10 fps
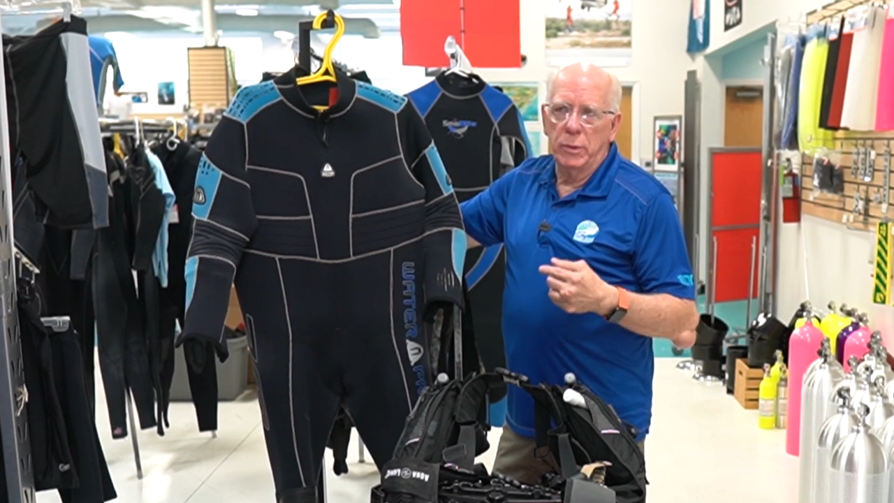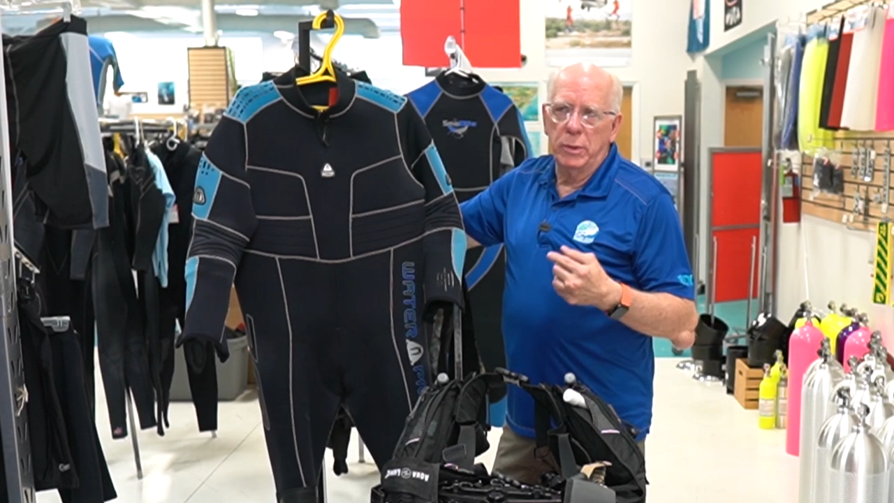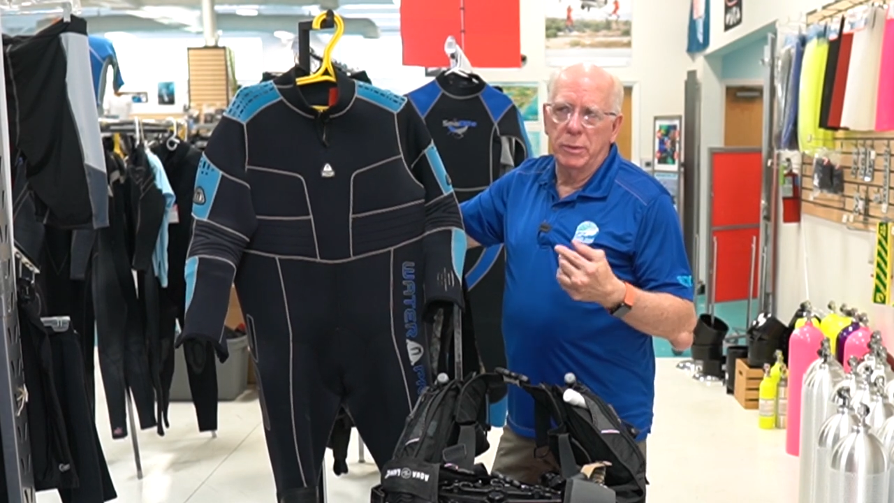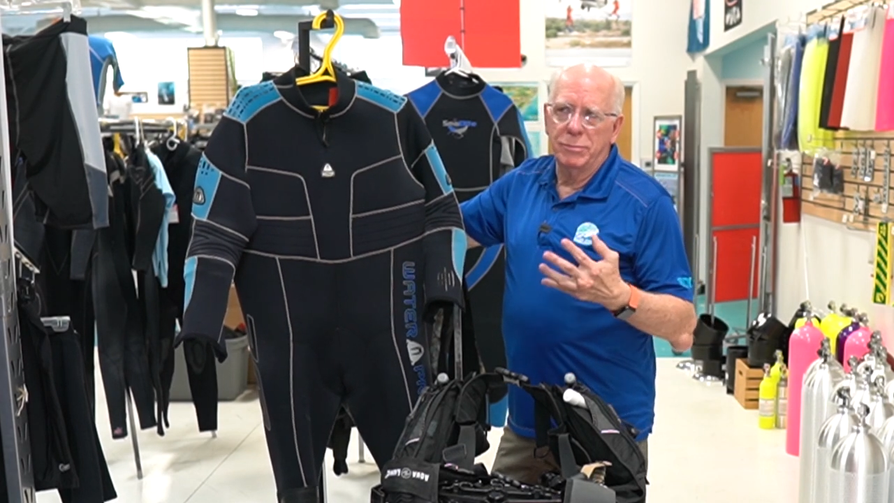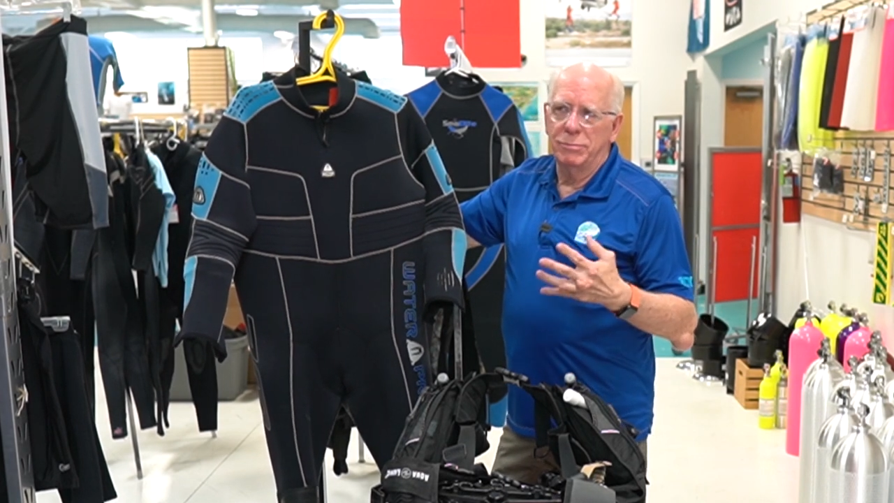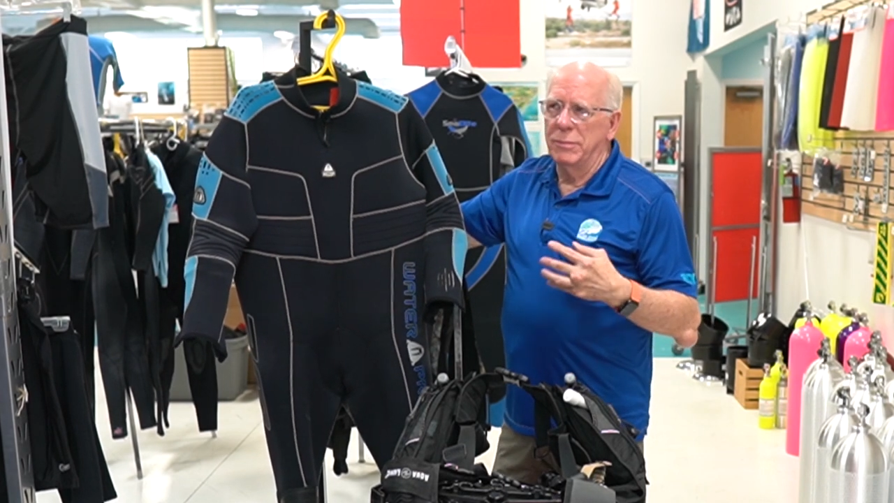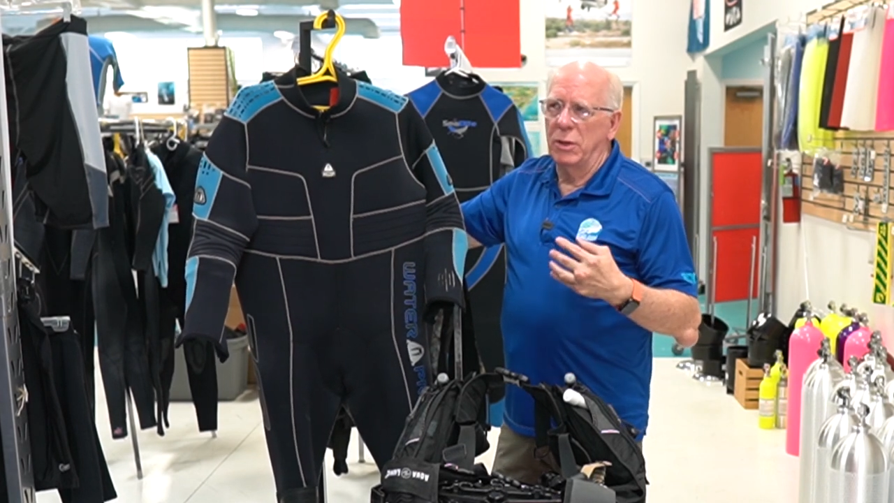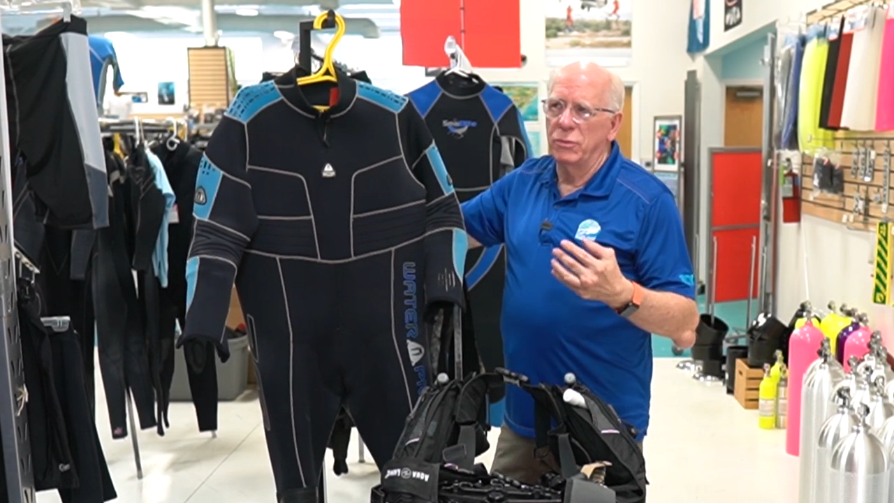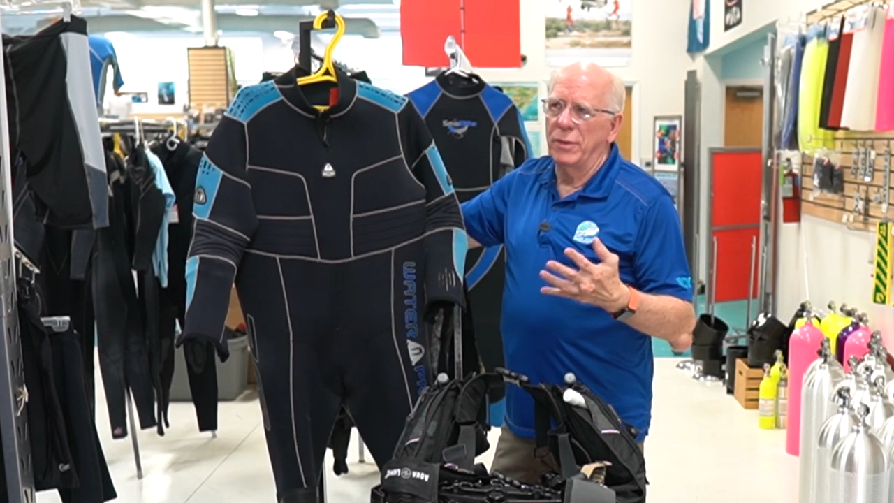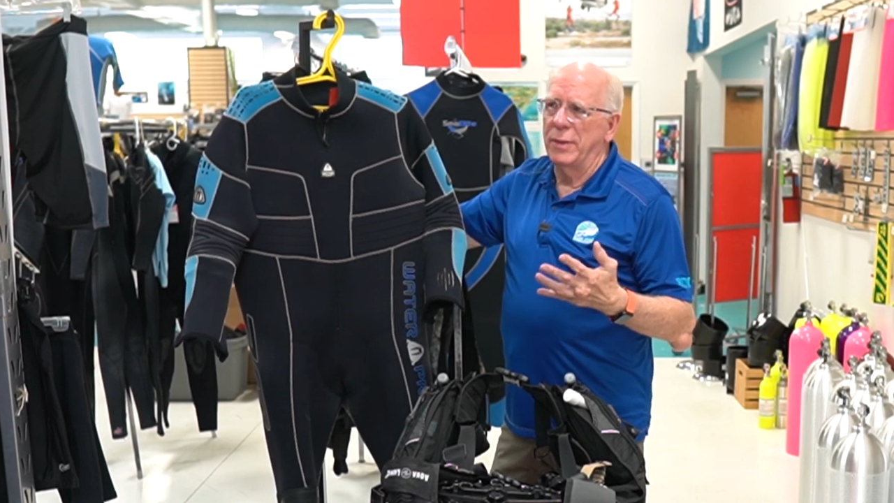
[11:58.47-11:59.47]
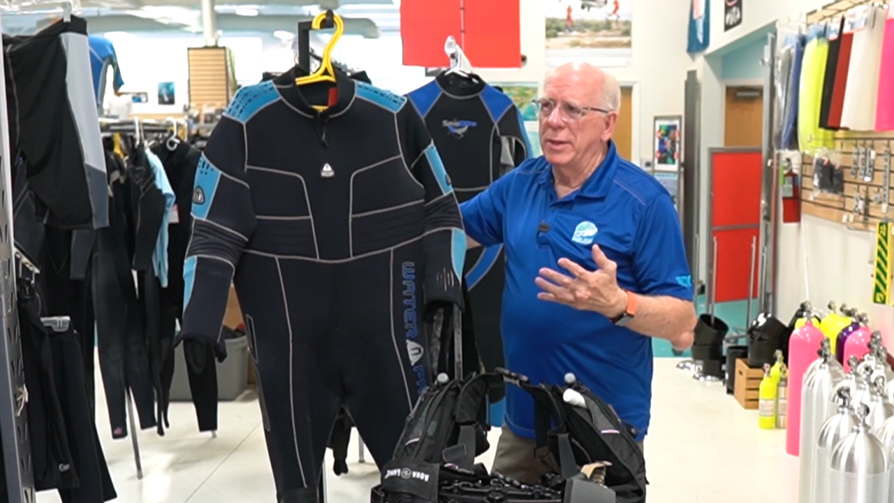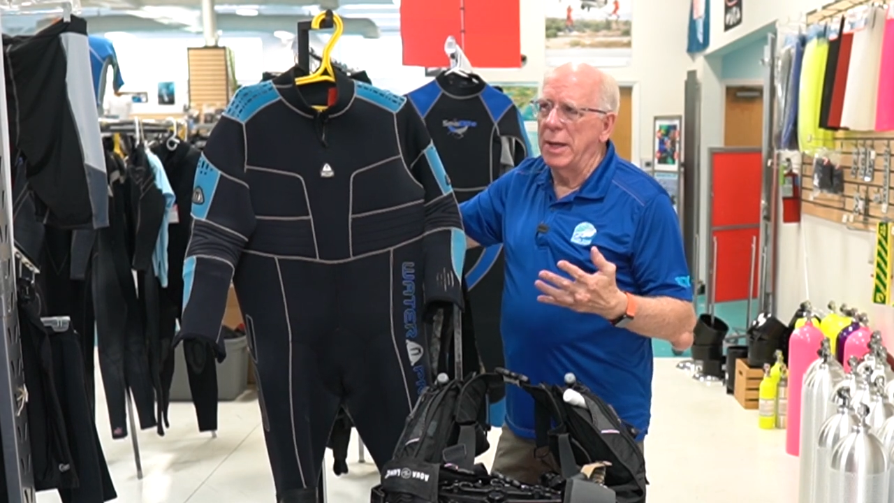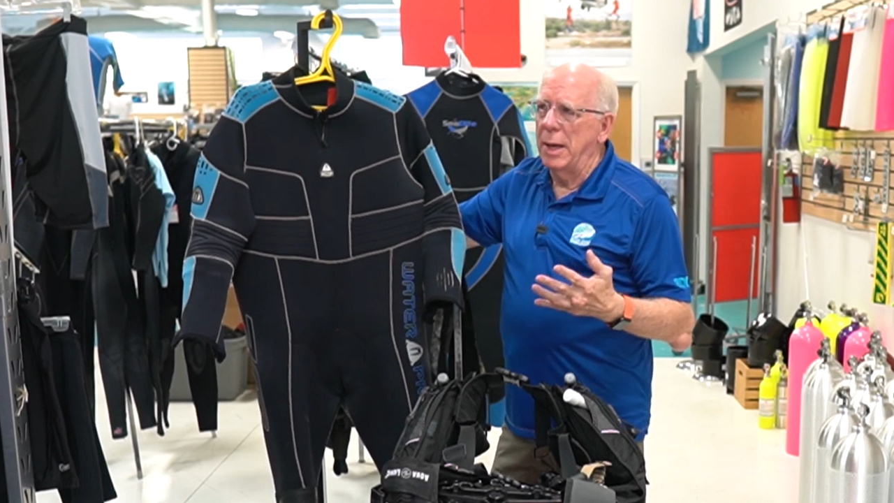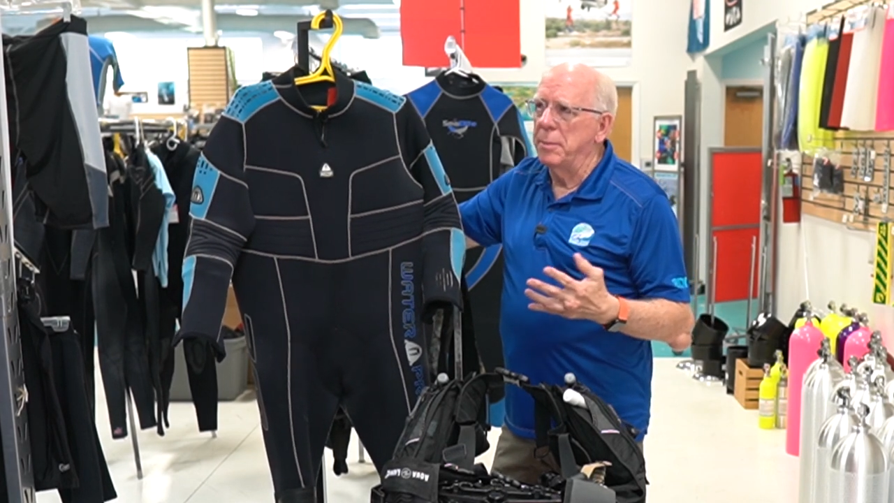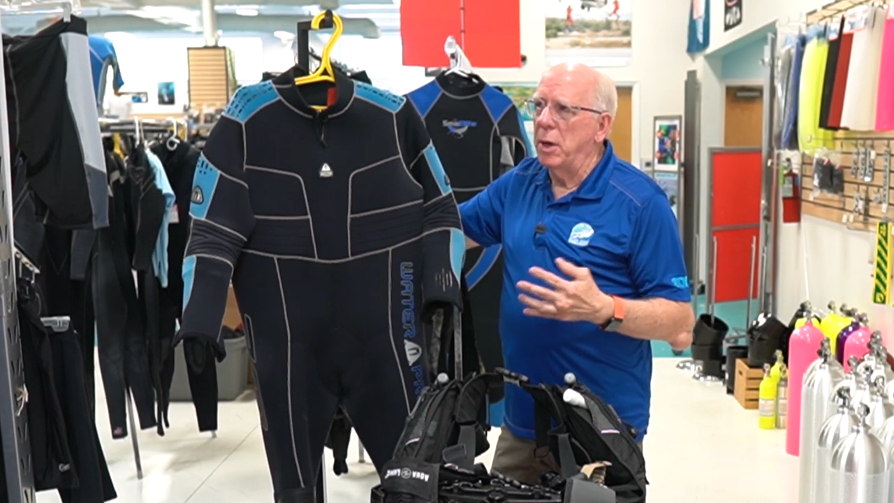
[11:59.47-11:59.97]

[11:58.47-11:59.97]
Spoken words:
most of the time,